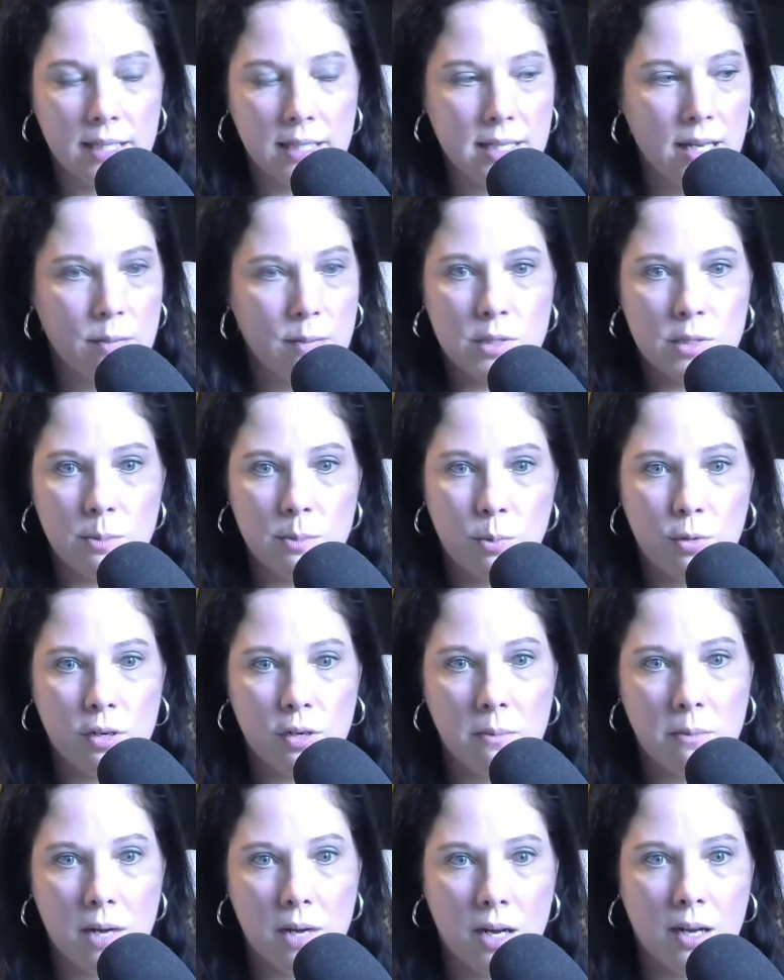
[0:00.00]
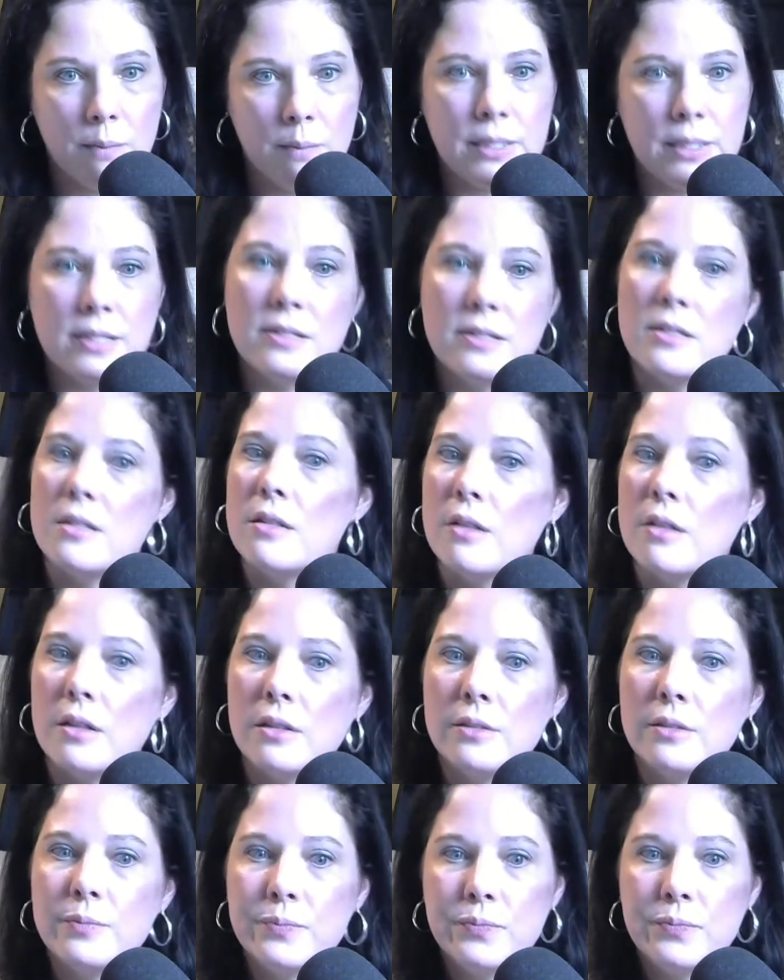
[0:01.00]
to help support her mom because
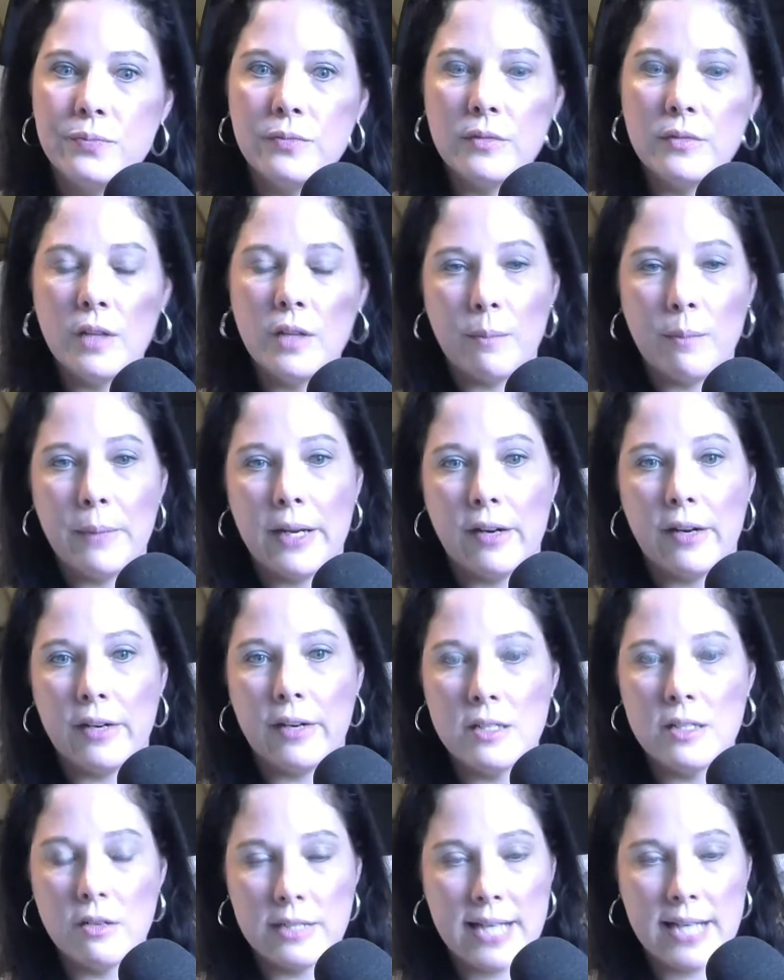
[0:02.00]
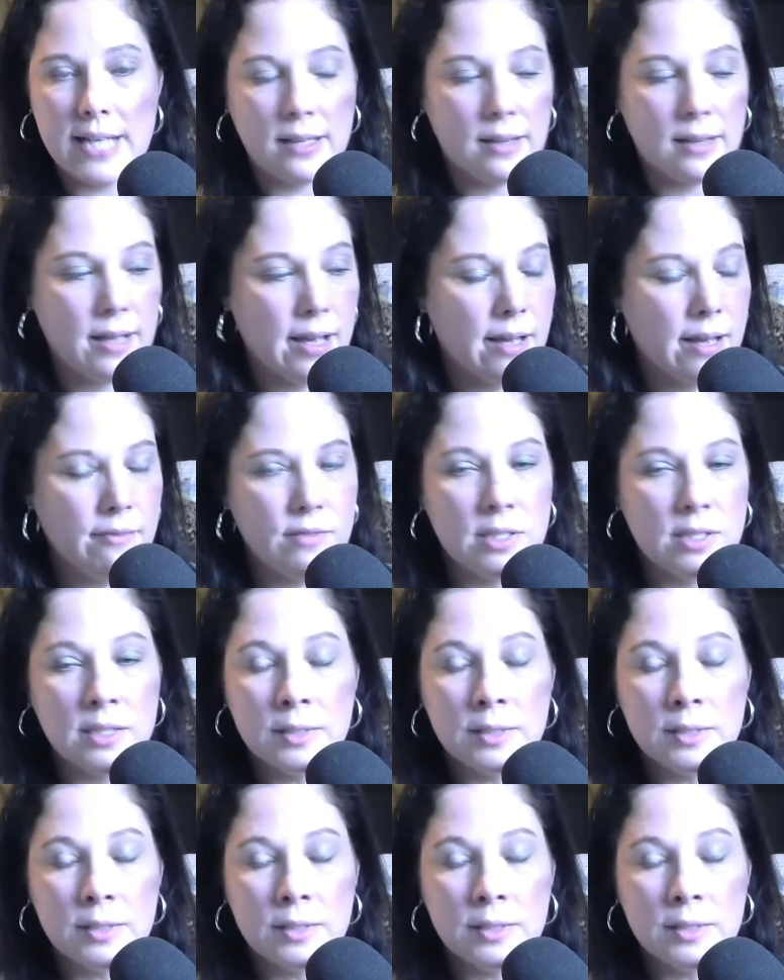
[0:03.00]
her parent, her dad left.